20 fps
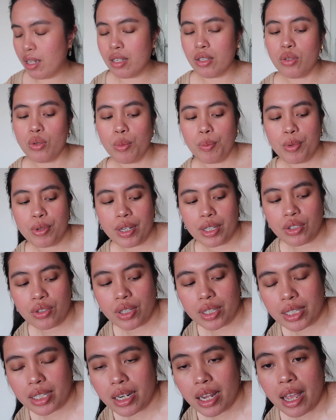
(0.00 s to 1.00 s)
with the sole
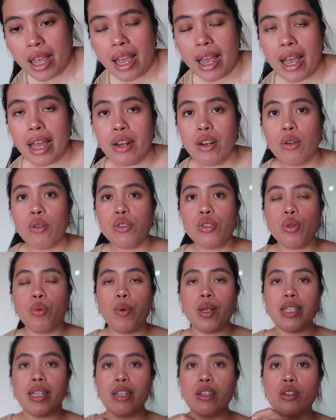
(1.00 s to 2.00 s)
protection I did. And
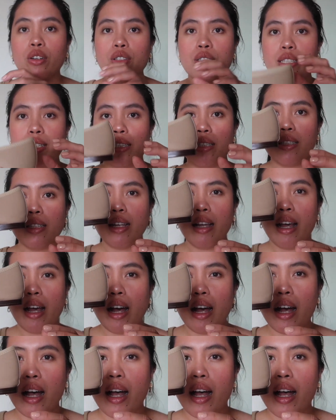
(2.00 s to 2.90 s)
also what I noticed,